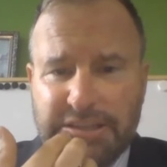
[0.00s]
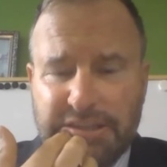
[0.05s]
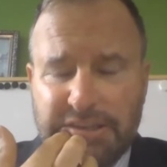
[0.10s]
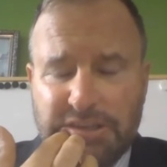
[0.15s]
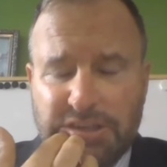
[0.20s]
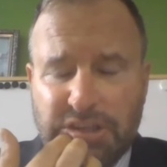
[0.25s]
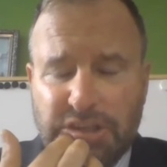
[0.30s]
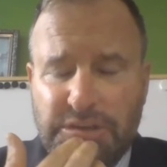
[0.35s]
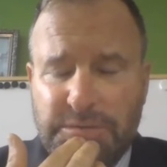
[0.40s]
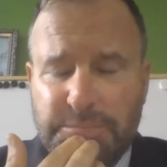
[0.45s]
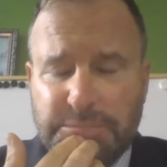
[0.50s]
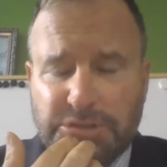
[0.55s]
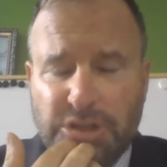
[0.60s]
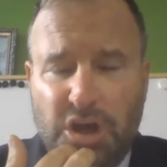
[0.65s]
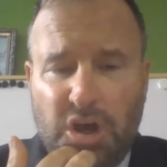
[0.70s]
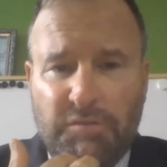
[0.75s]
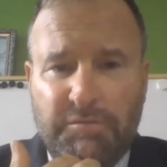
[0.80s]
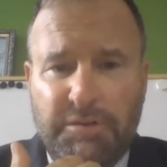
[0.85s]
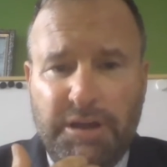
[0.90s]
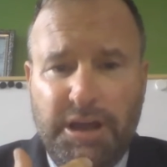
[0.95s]
In terms
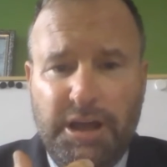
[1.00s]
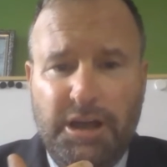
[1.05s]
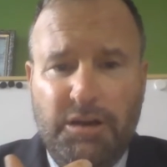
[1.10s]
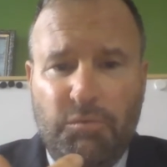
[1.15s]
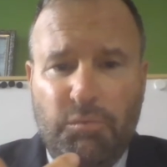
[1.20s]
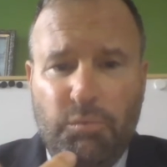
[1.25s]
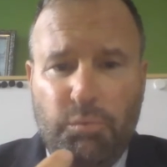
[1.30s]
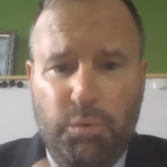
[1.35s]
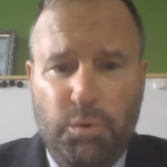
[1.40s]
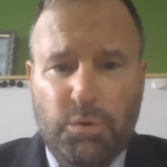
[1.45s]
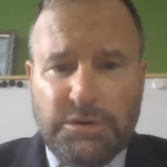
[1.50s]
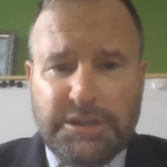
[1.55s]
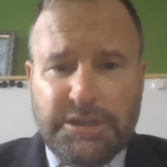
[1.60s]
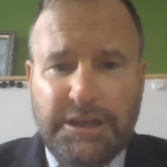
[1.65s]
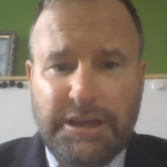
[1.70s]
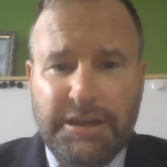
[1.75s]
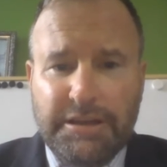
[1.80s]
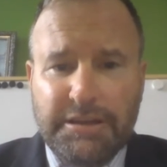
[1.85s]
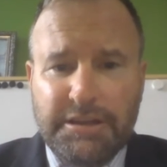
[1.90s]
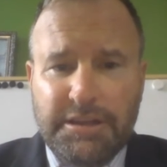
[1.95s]
of
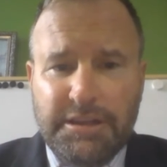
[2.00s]
water,